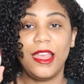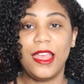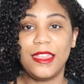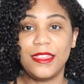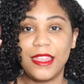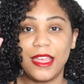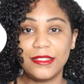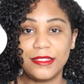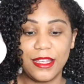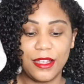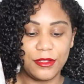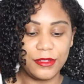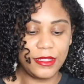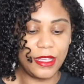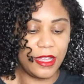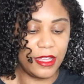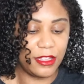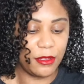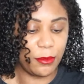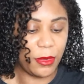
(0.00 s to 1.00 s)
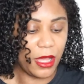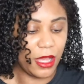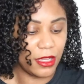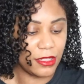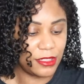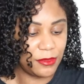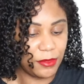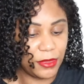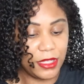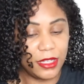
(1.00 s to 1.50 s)
and that's outside of the
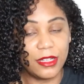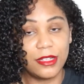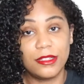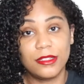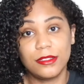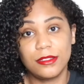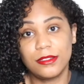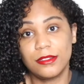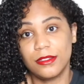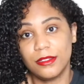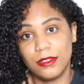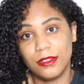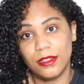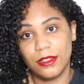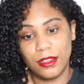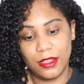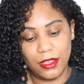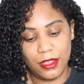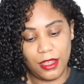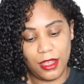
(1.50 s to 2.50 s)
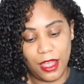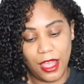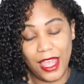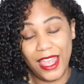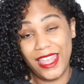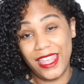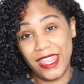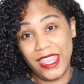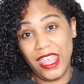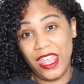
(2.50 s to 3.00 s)
box because
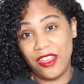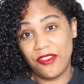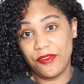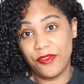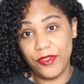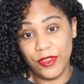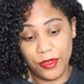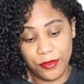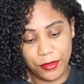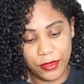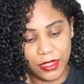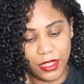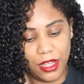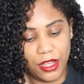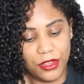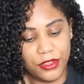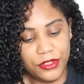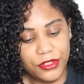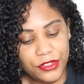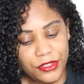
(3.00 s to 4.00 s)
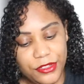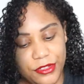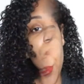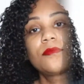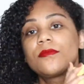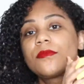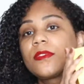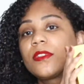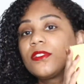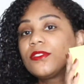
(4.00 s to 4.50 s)
it can't fit with the others.
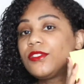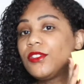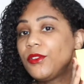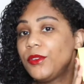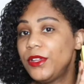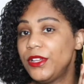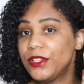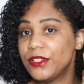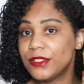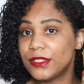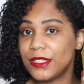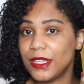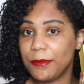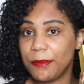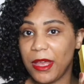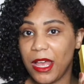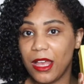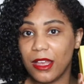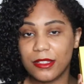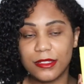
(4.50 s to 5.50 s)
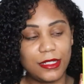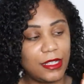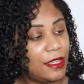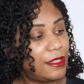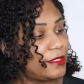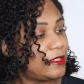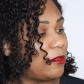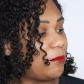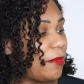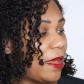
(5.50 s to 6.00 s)
So here's the box. It's
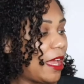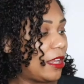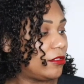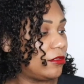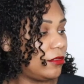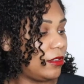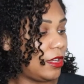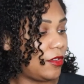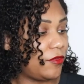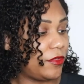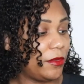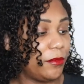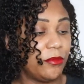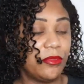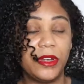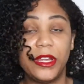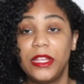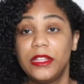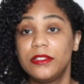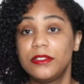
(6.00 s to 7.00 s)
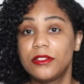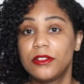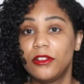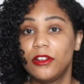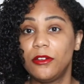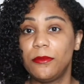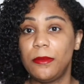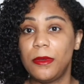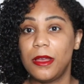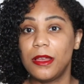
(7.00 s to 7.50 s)
the Battle of the Brands
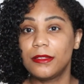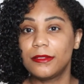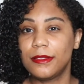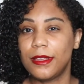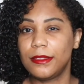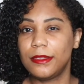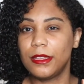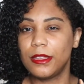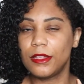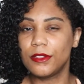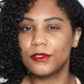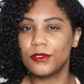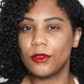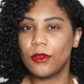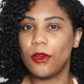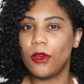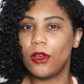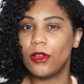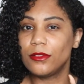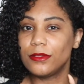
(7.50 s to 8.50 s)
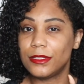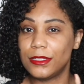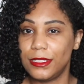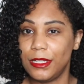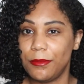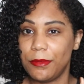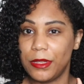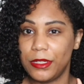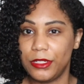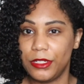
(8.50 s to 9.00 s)
CurlBox. I think it's all
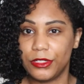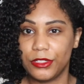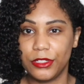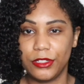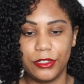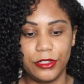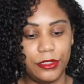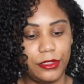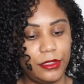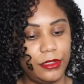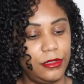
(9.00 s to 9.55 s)
deep conditioners.